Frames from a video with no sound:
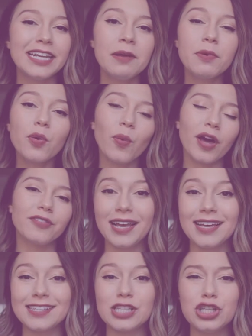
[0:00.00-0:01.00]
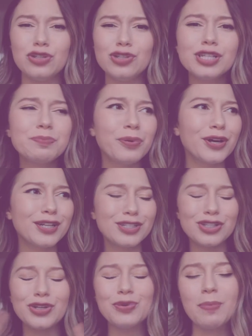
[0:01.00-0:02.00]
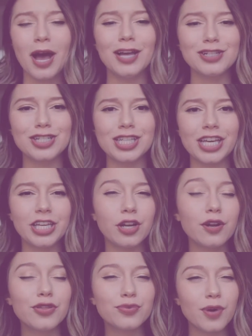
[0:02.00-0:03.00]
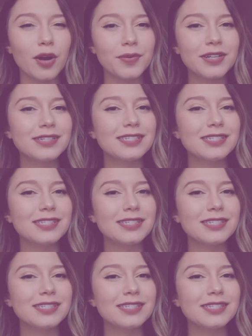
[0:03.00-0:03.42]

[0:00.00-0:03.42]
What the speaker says: number one is you just put too much. Like, you're throwing